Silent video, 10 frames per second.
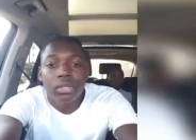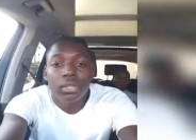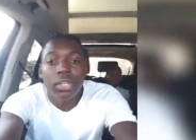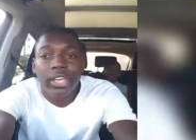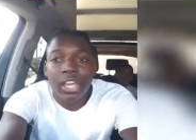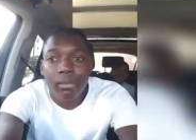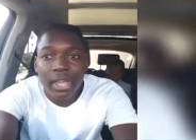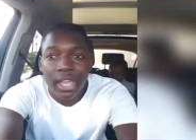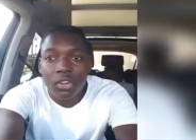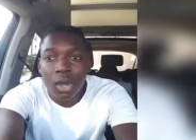yeah,
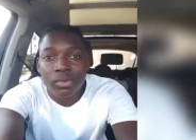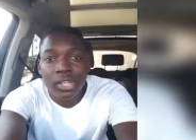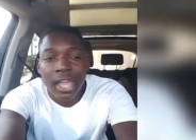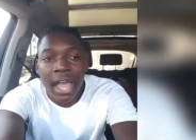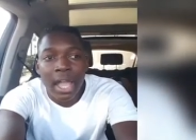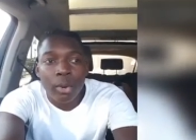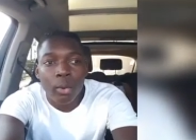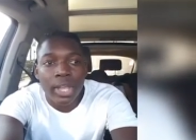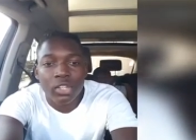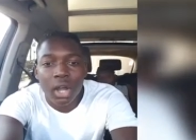man, you know what I'm saying? I ain't want to
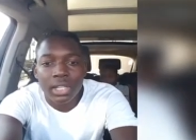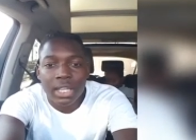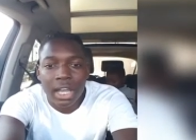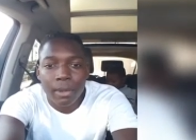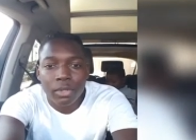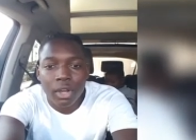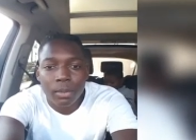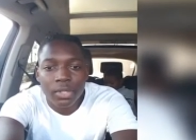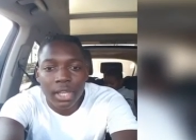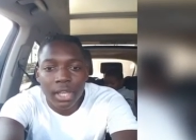waste y'all time, you know what
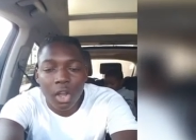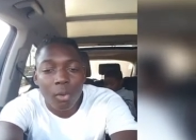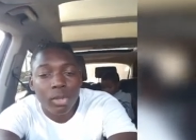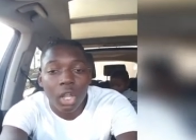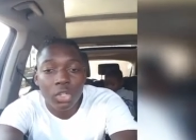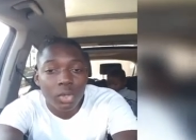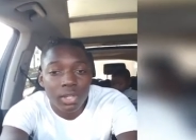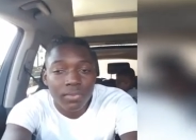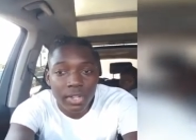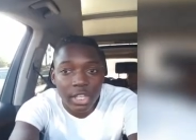I'm saying? I hope y'all enjoyed
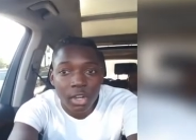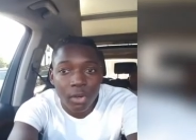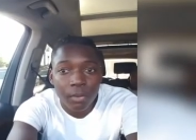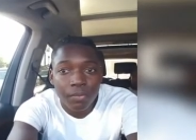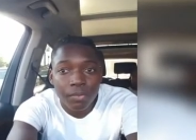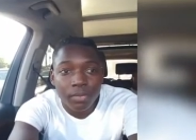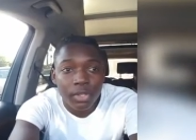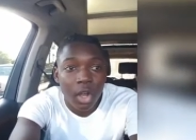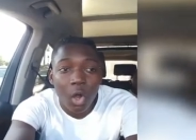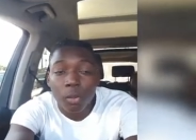this video.
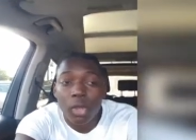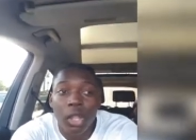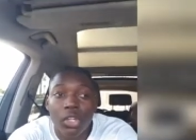I hope y'all